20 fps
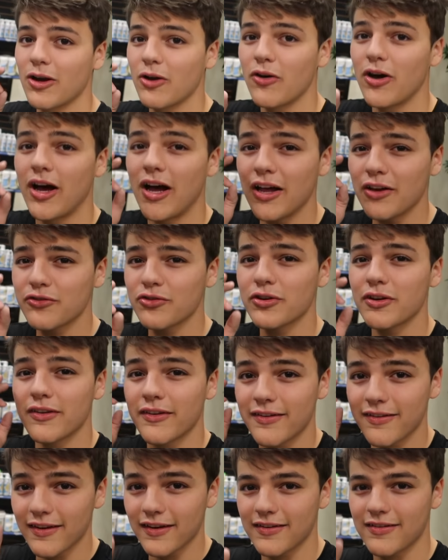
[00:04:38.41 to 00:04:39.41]
little
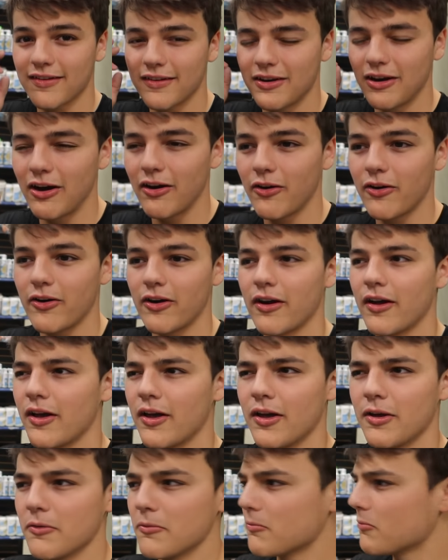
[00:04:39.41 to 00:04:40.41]
$160,
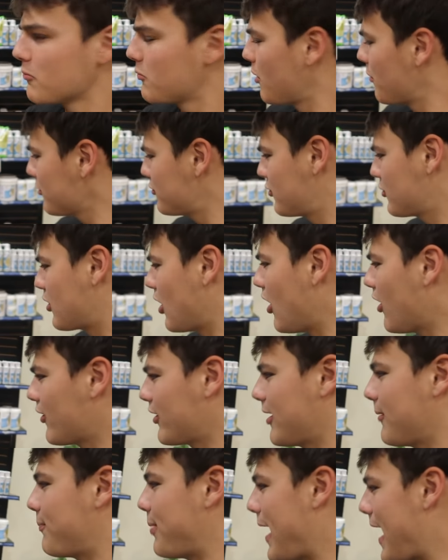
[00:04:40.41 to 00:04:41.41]
what would you call
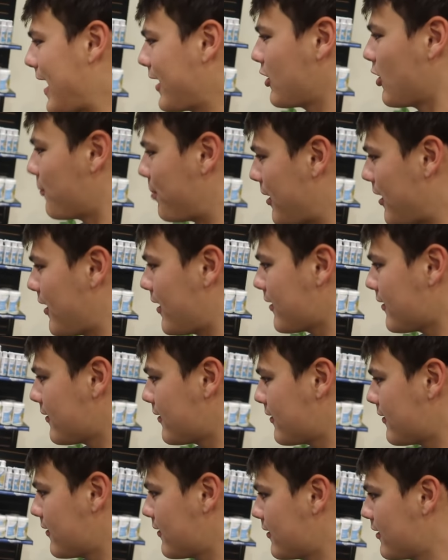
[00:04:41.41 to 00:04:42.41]
it, a patio pond?
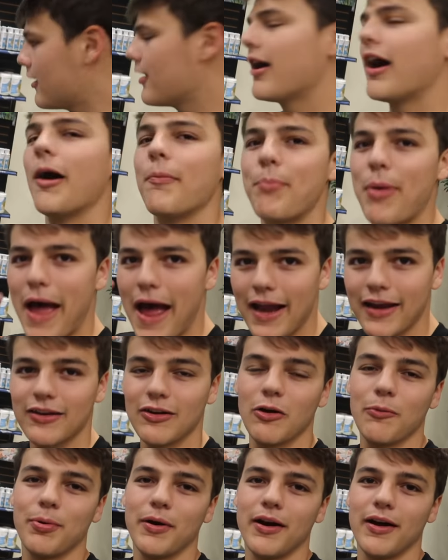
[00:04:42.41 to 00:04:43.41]
Patio pond. A
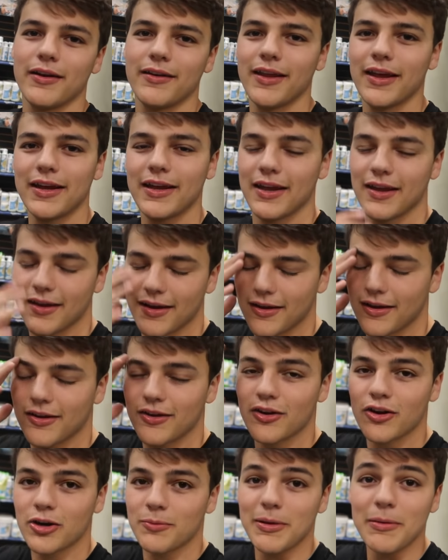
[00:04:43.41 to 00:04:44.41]
patio pond. Like,
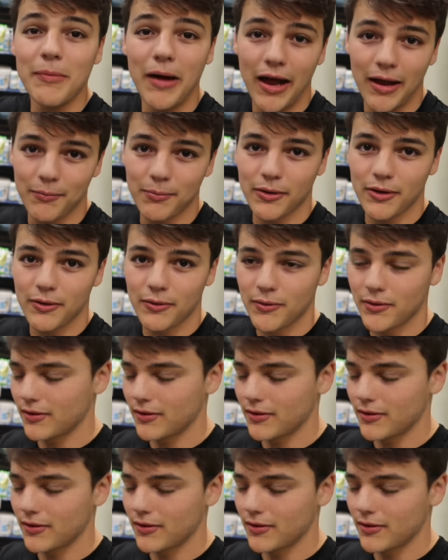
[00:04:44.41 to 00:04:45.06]
you're gonna be mind blown.